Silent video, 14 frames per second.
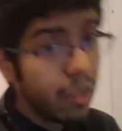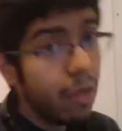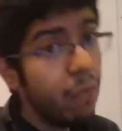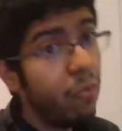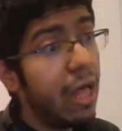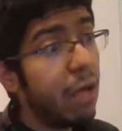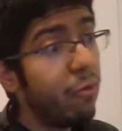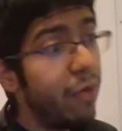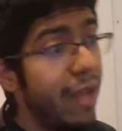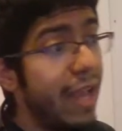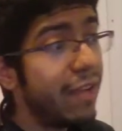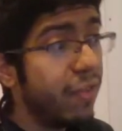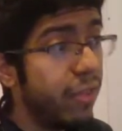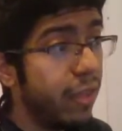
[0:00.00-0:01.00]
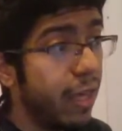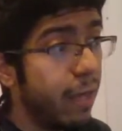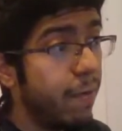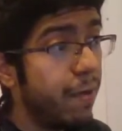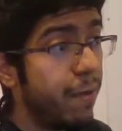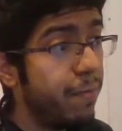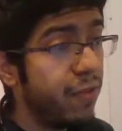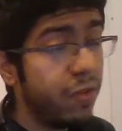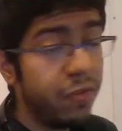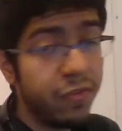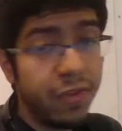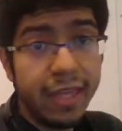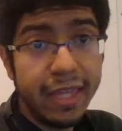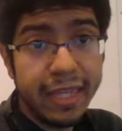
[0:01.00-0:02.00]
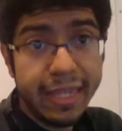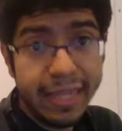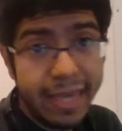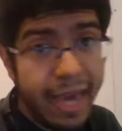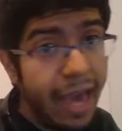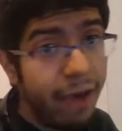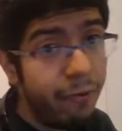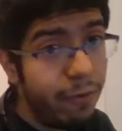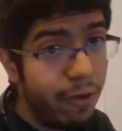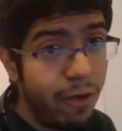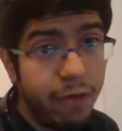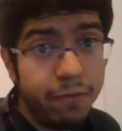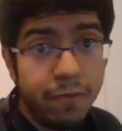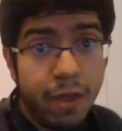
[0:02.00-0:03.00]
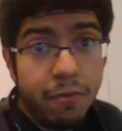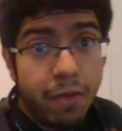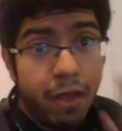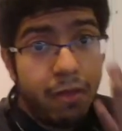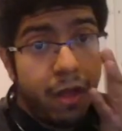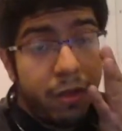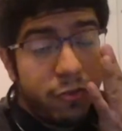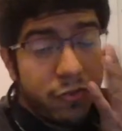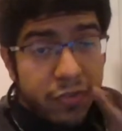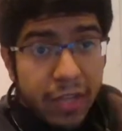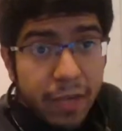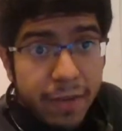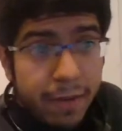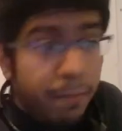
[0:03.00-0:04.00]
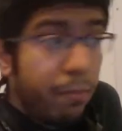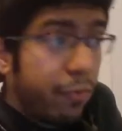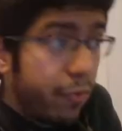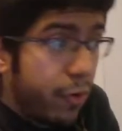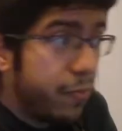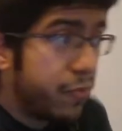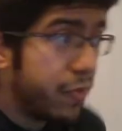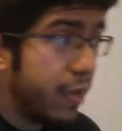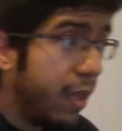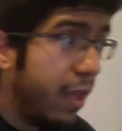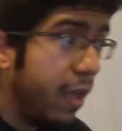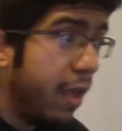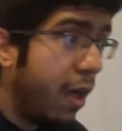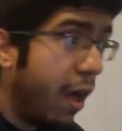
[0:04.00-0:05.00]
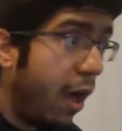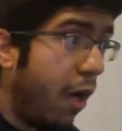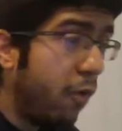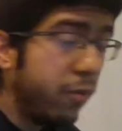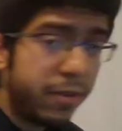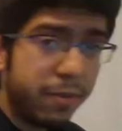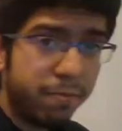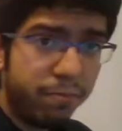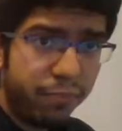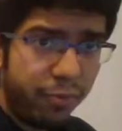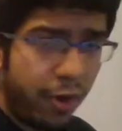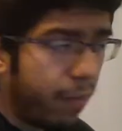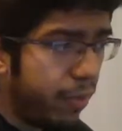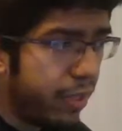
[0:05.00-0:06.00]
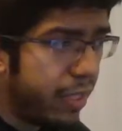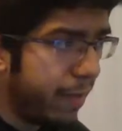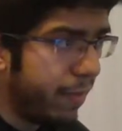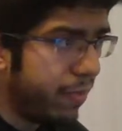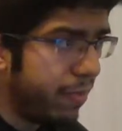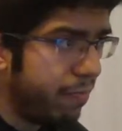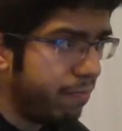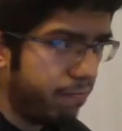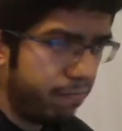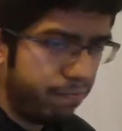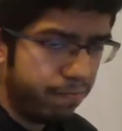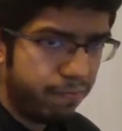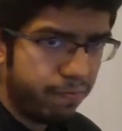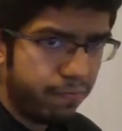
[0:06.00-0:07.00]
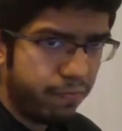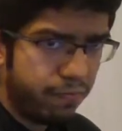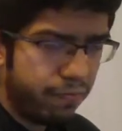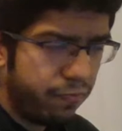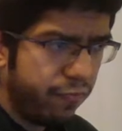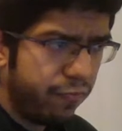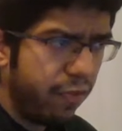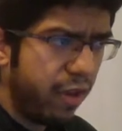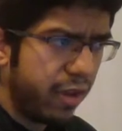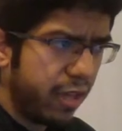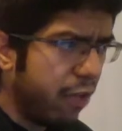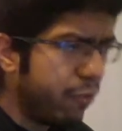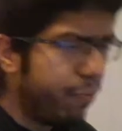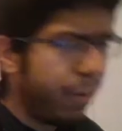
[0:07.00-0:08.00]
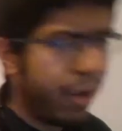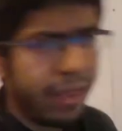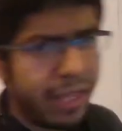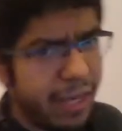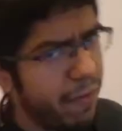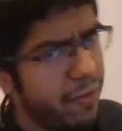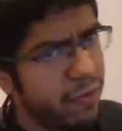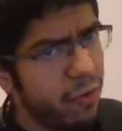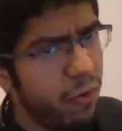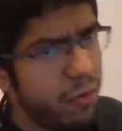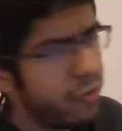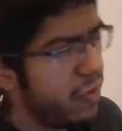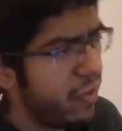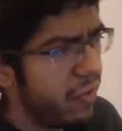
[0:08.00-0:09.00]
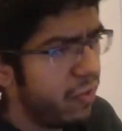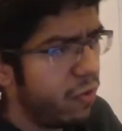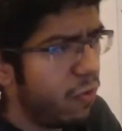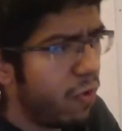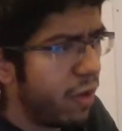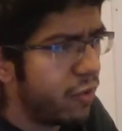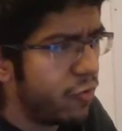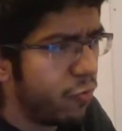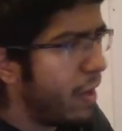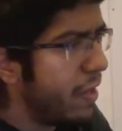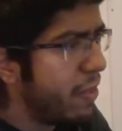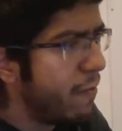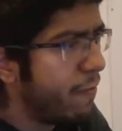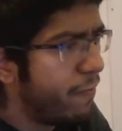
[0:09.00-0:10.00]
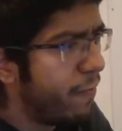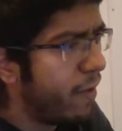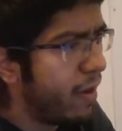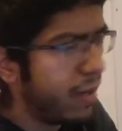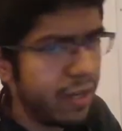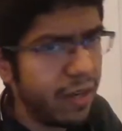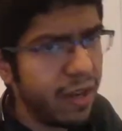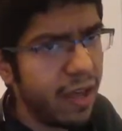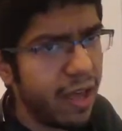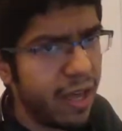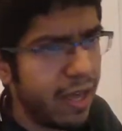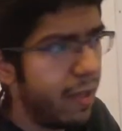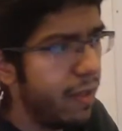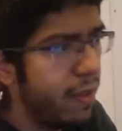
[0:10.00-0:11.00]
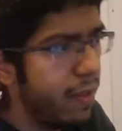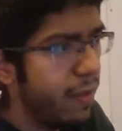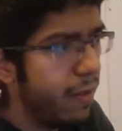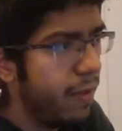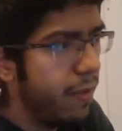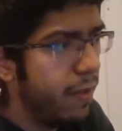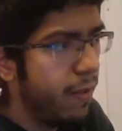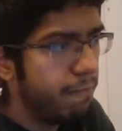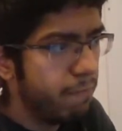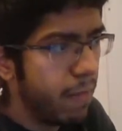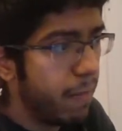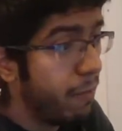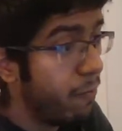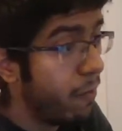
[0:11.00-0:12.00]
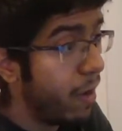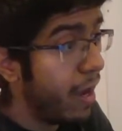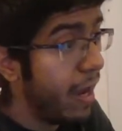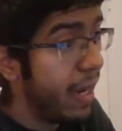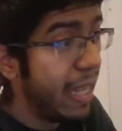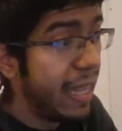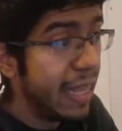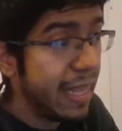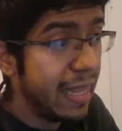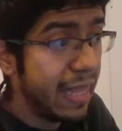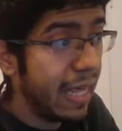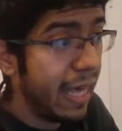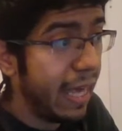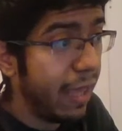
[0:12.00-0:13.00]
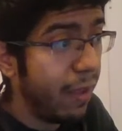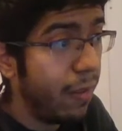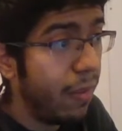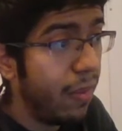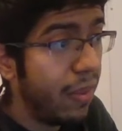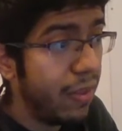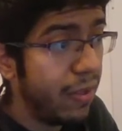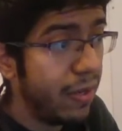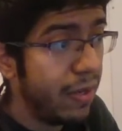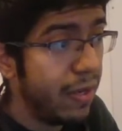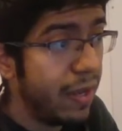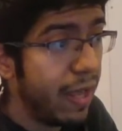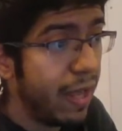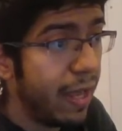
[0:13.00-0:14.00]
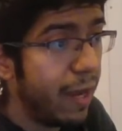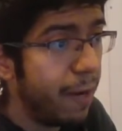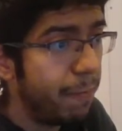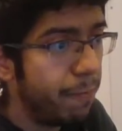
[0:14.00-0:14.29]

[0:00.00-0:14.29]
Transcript: Will I react to the other episodes? Yeah, well, I'll, I'll, I'll see if it improves. I'll probably give it... Fuck, I'll probably give its whole season a watch. Why the fuck not? I mean, why the hell not?